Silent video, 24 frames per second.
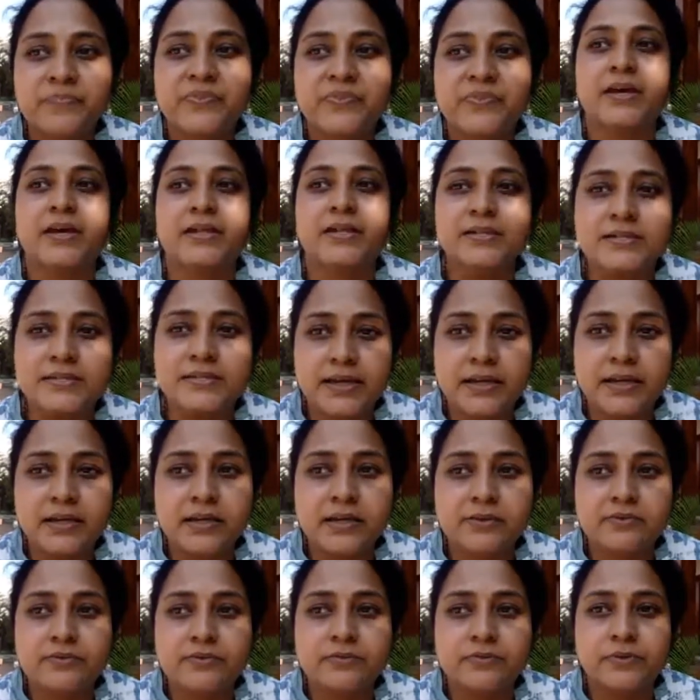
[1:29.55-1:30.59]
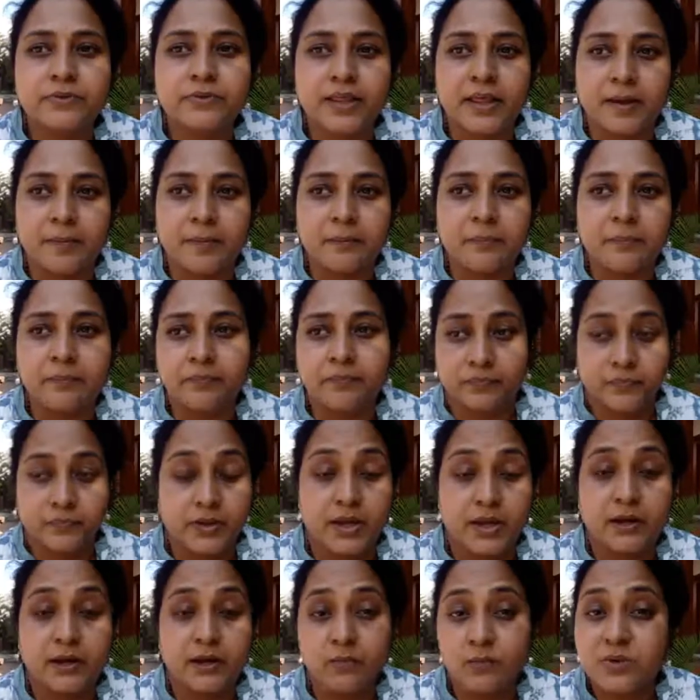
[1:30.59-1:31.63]
the incentives for them,
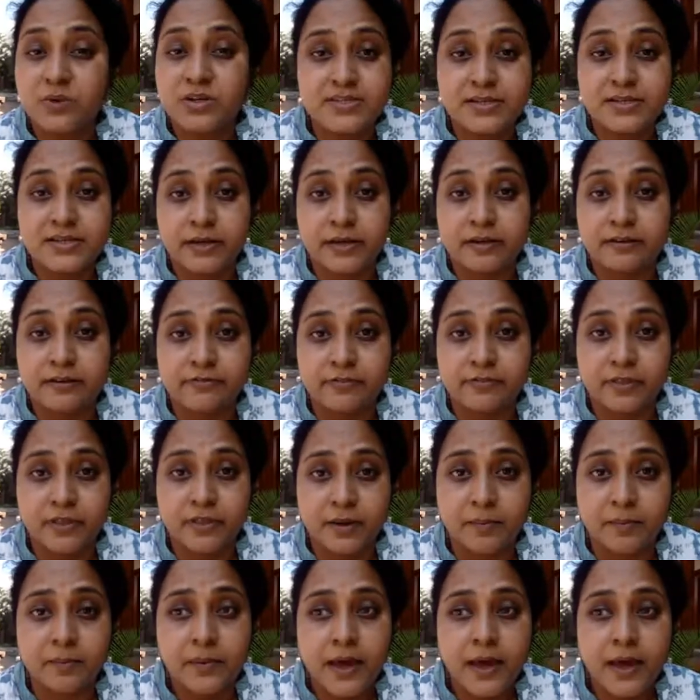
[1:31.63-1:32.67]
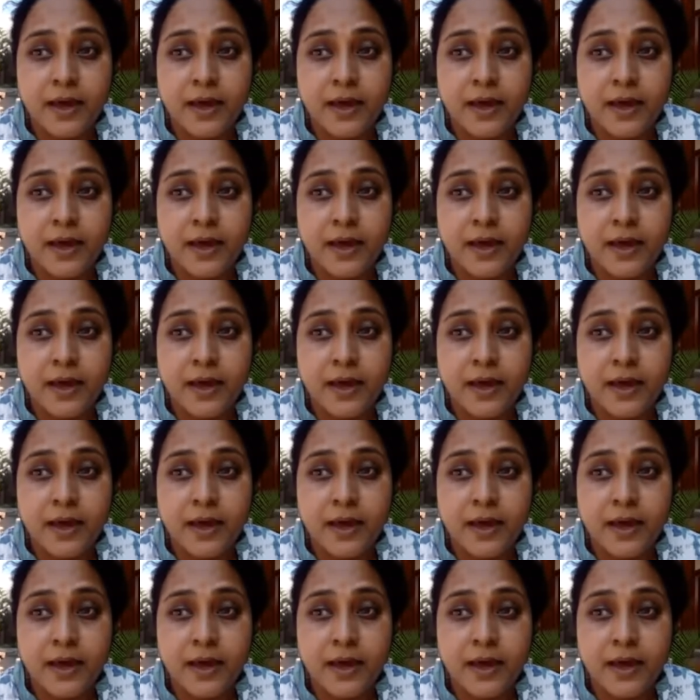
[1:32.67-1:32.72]
yeah, what's in it for them,